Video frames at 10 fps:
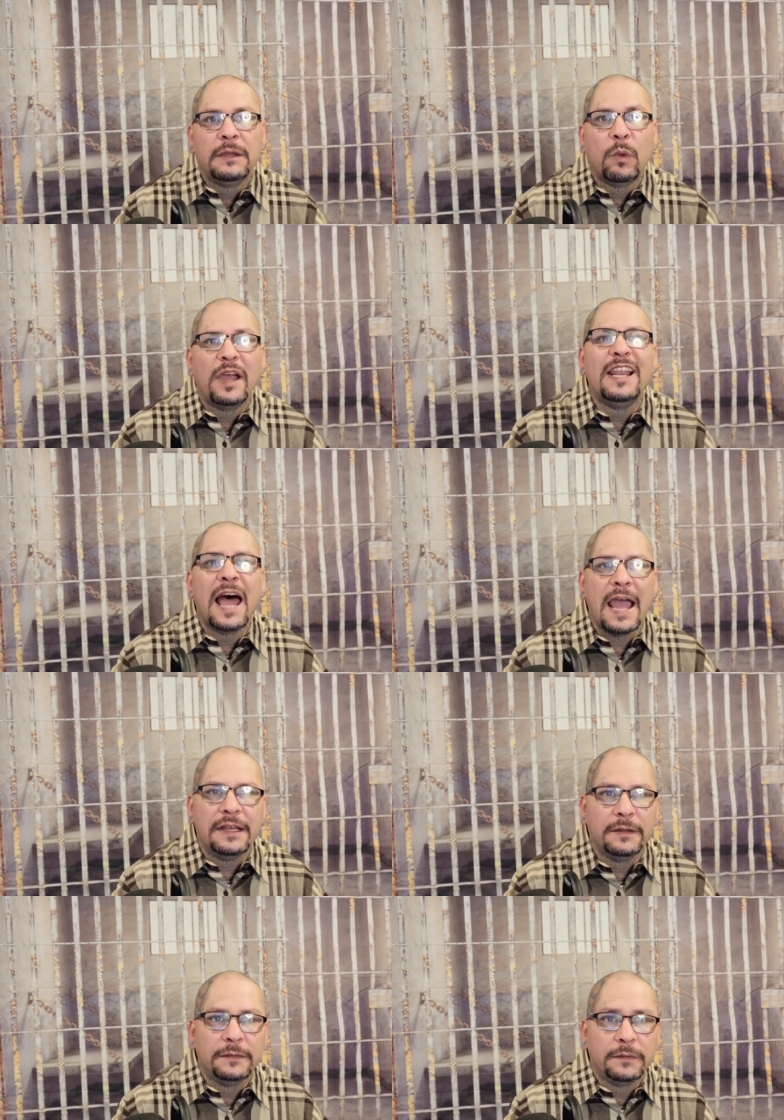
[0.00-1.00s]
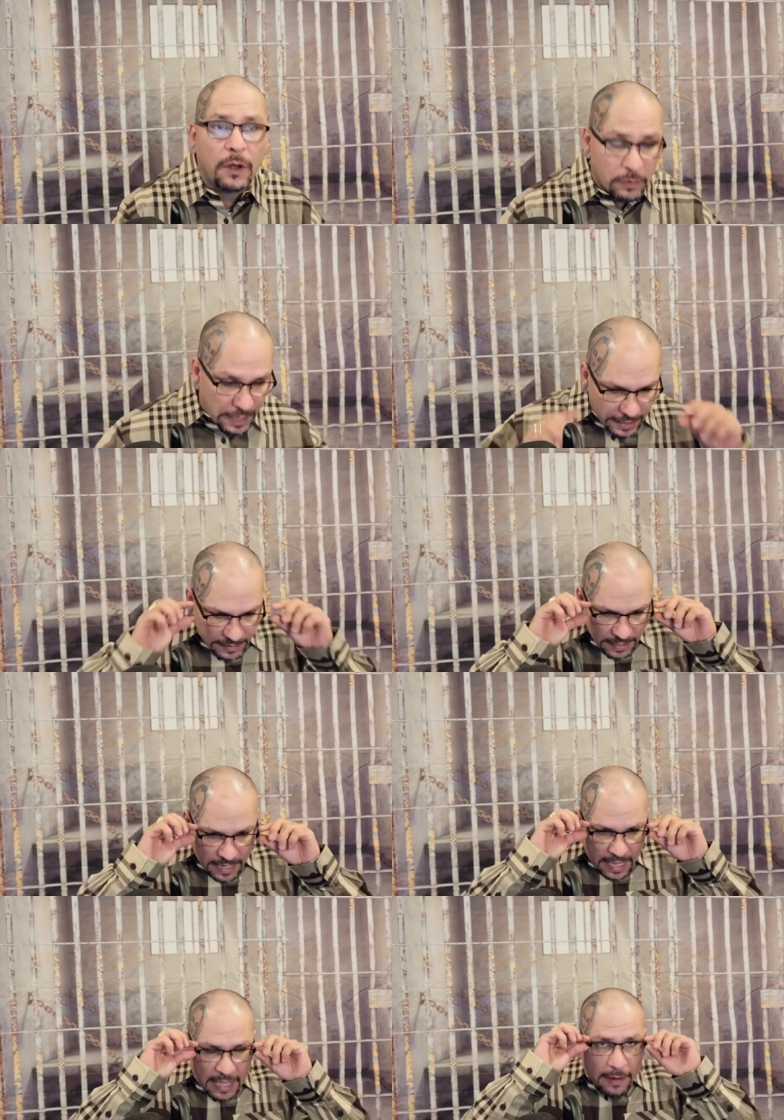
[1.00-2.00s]
Well, he lied, okay?
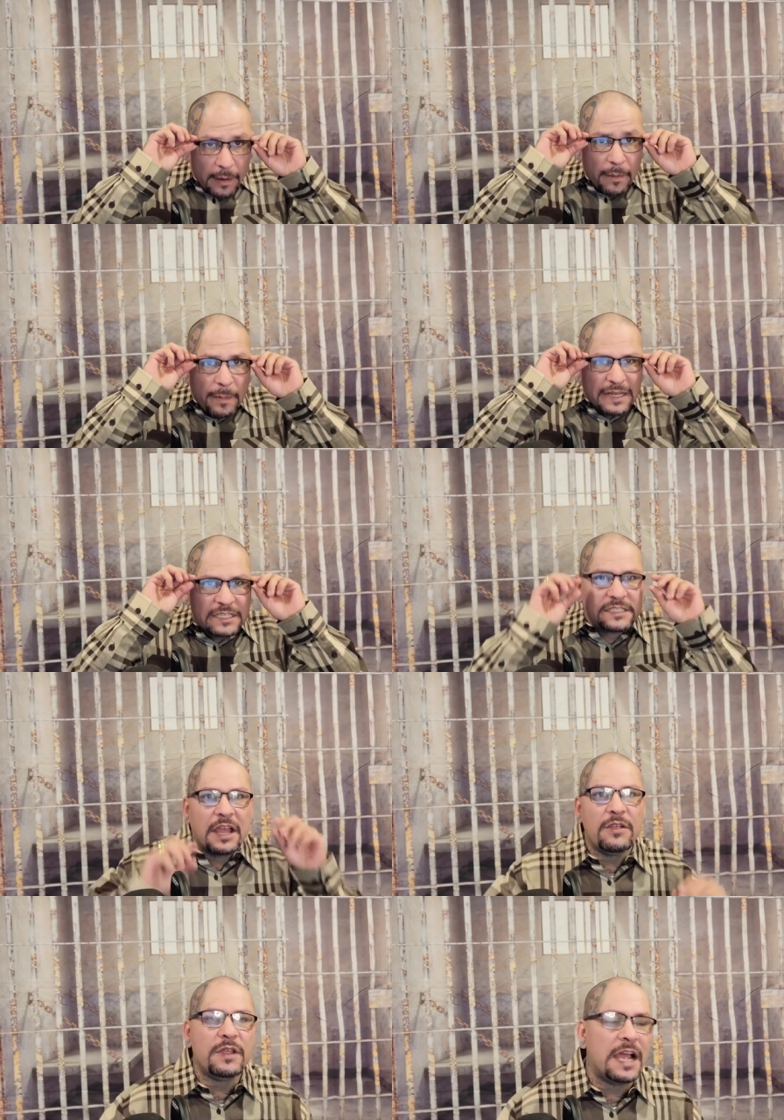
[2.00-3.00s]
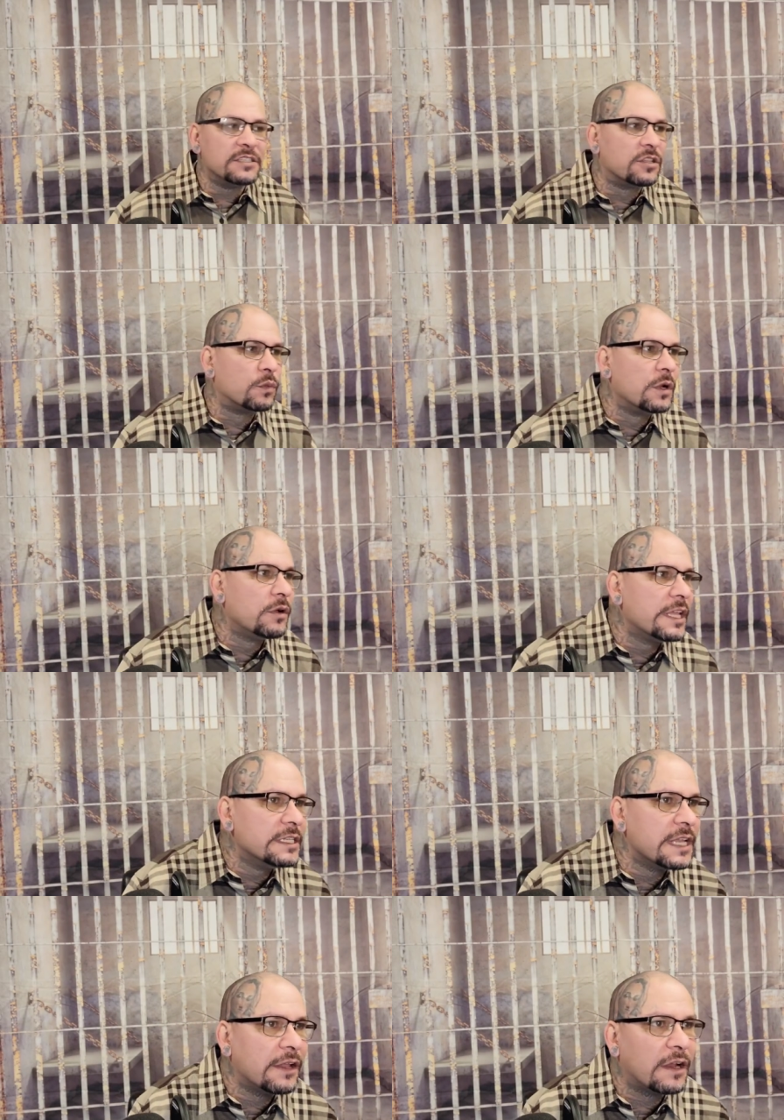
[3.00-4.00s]
And I'm about to tell you guys the real
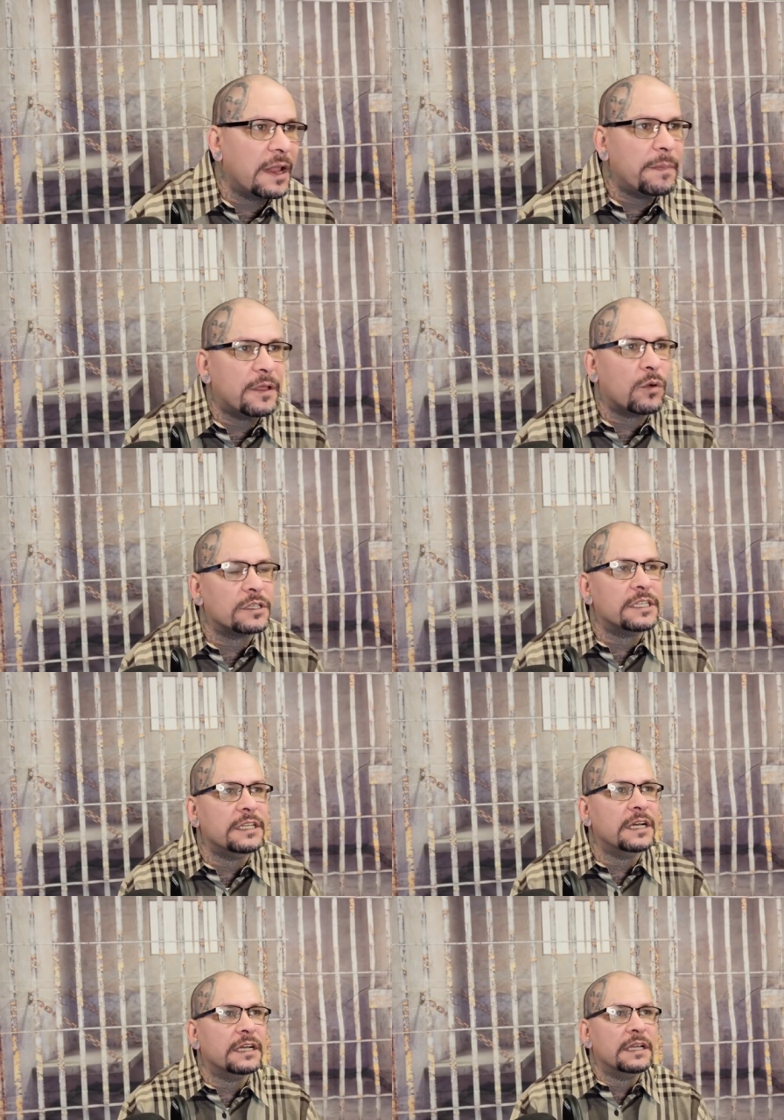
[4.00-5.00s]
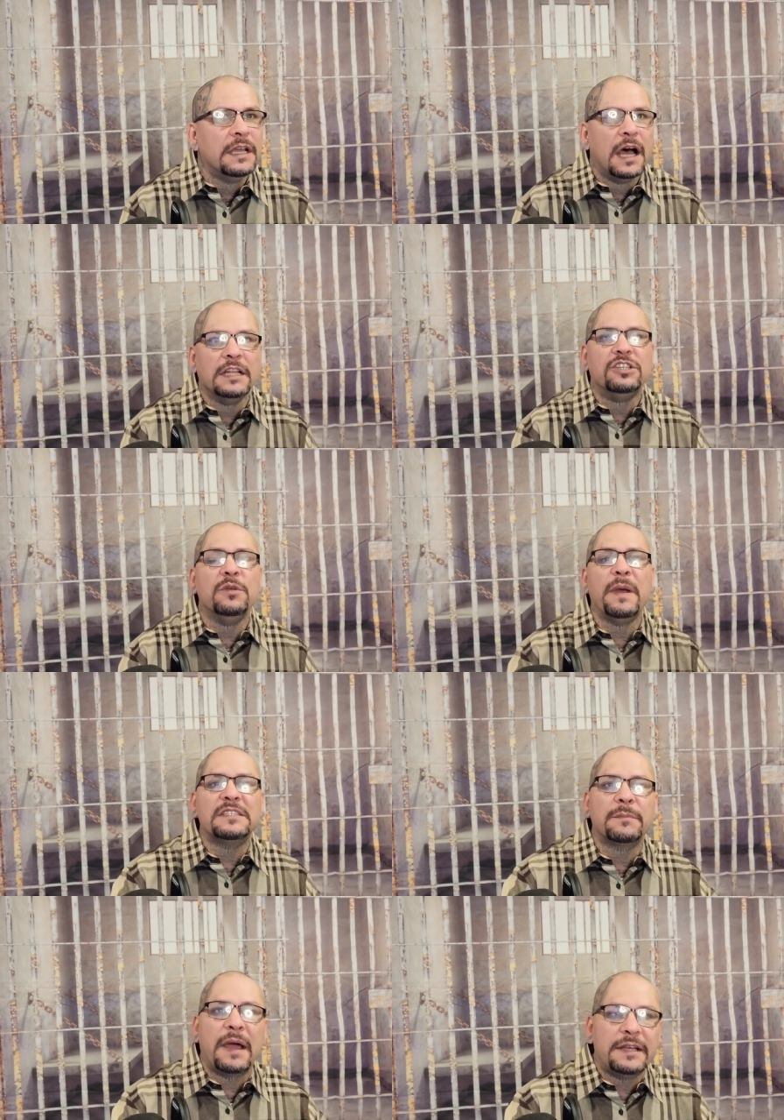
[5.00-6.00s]
get down on Epi Cortina uh, to the
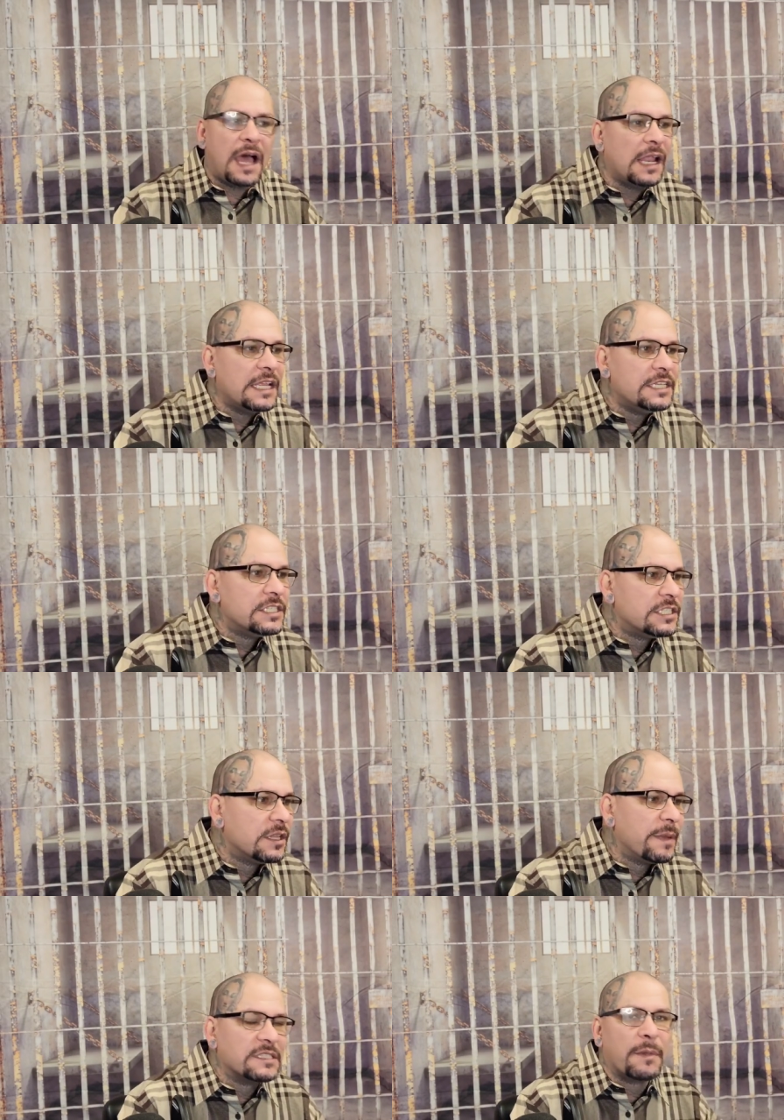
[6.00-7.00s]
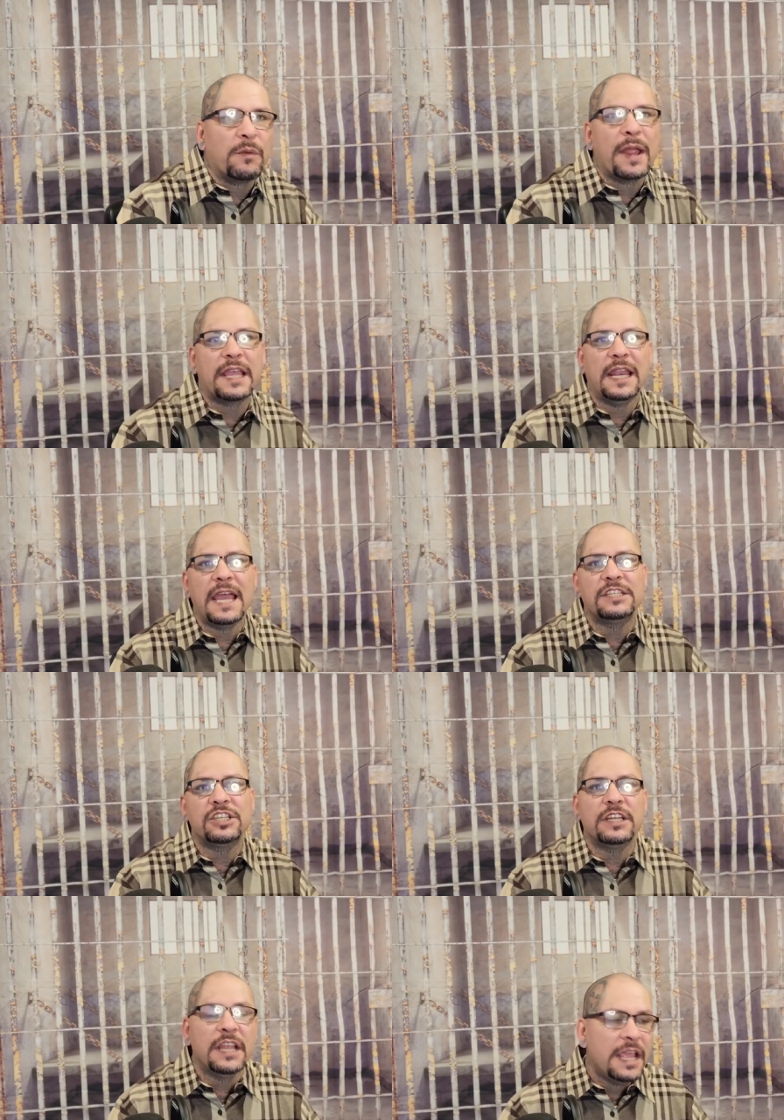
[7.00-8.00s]
best of my knowledge, to the best of my
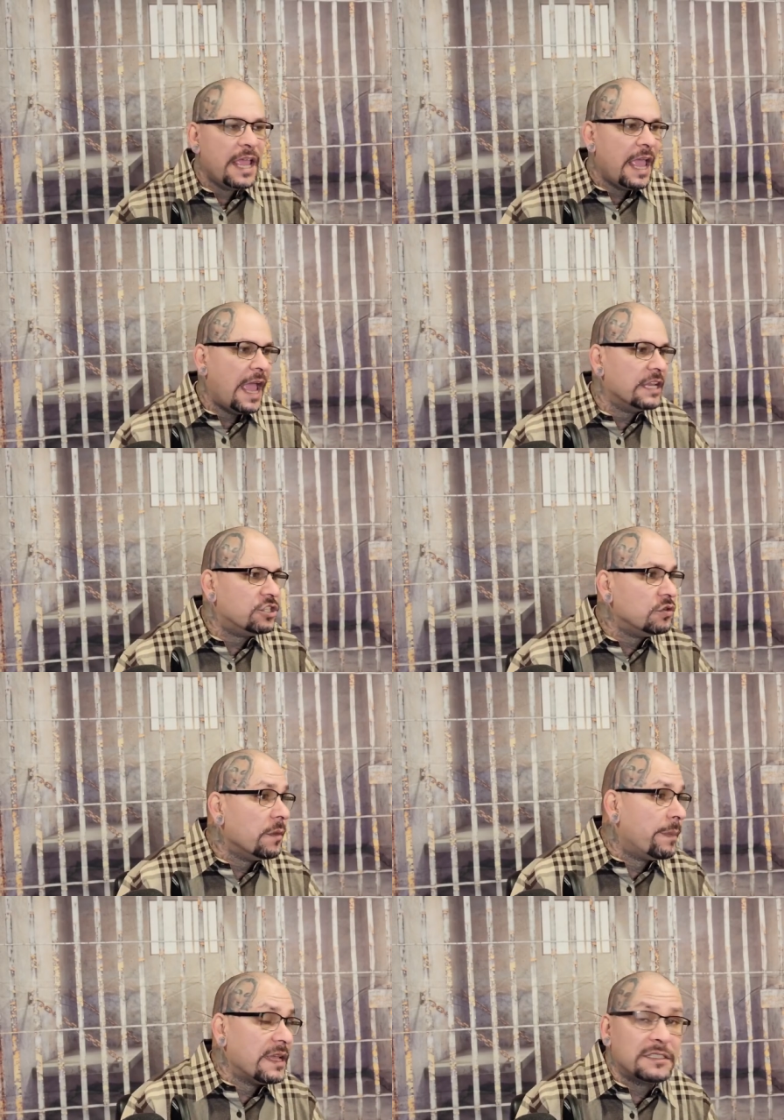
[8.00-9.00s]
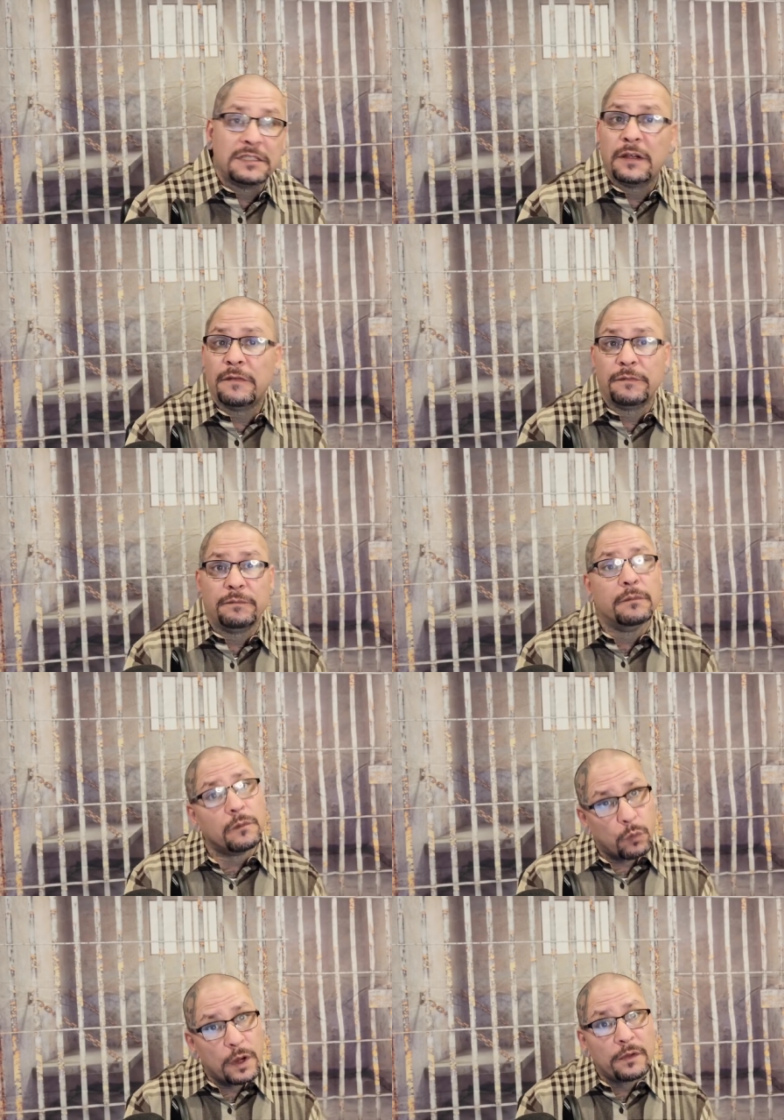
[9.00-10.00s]
recollection, and to the best of
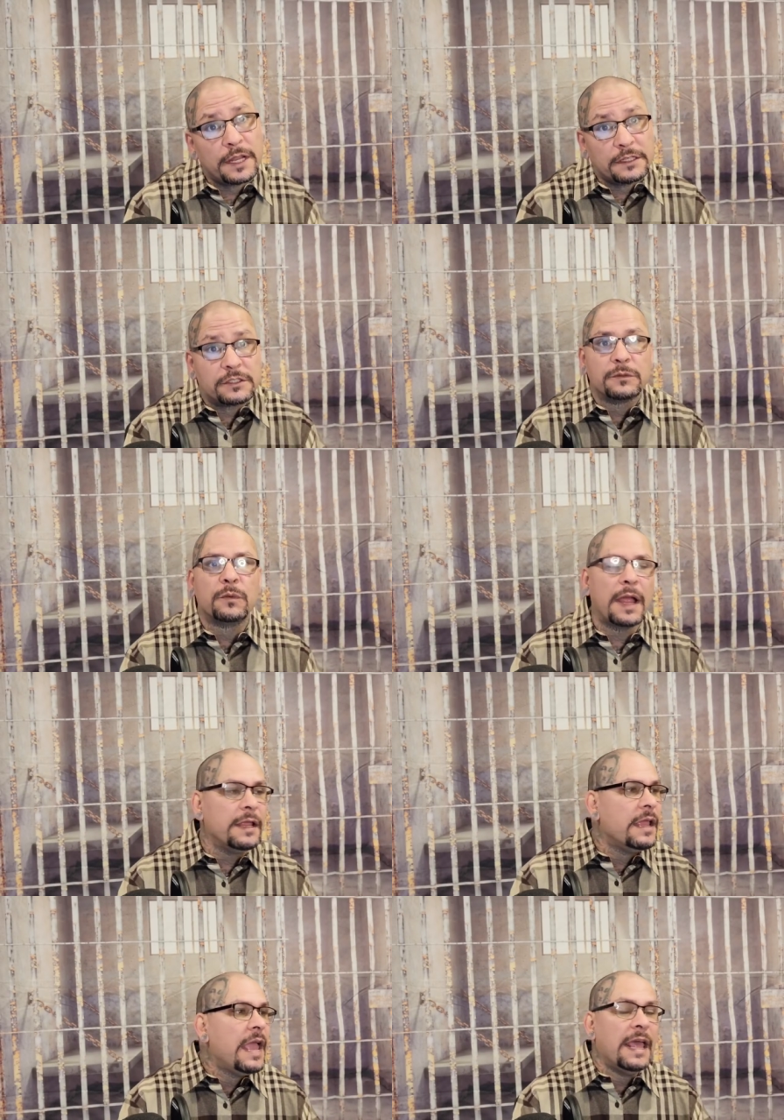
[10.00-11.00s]
realness, right?